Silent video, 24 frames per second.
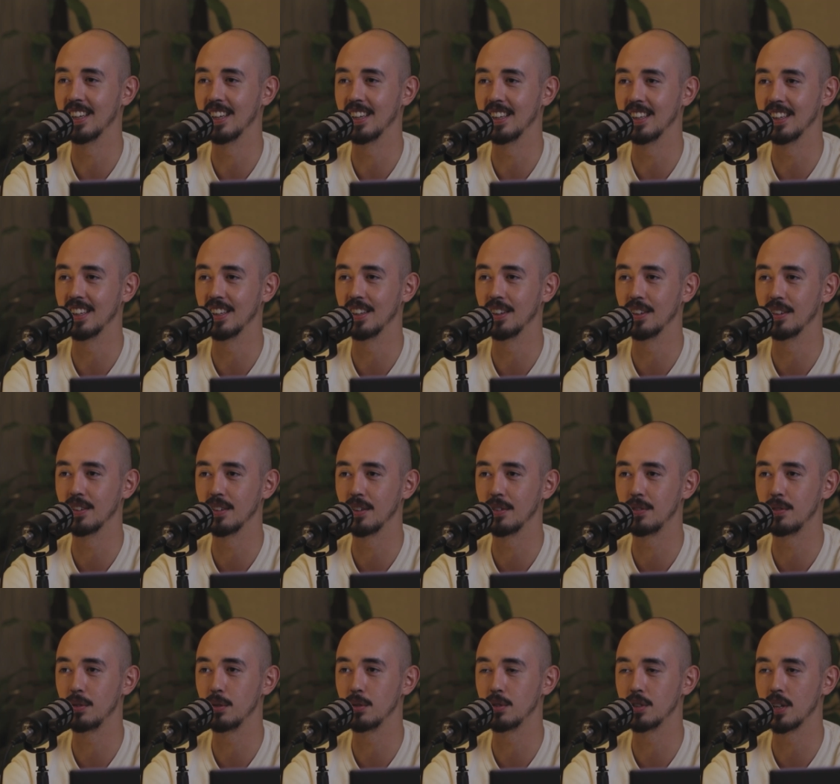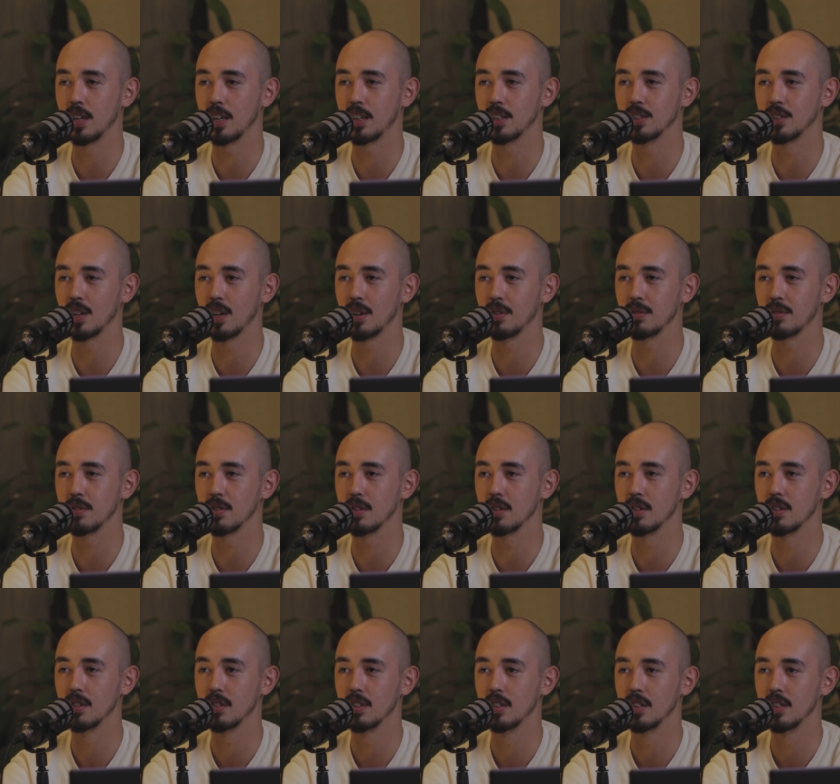Yeah, yeah. A few seconds
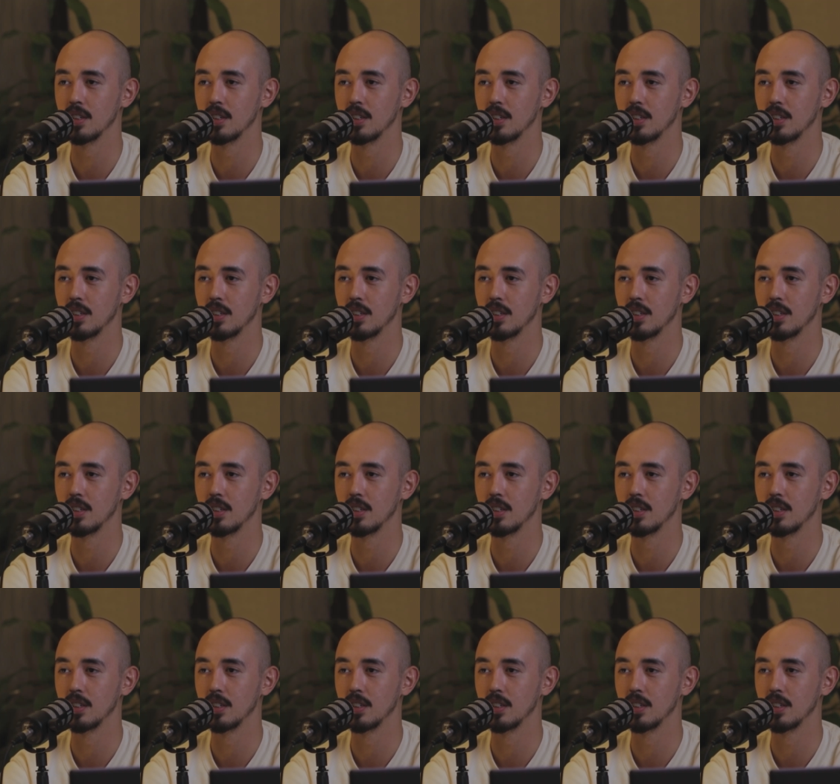after.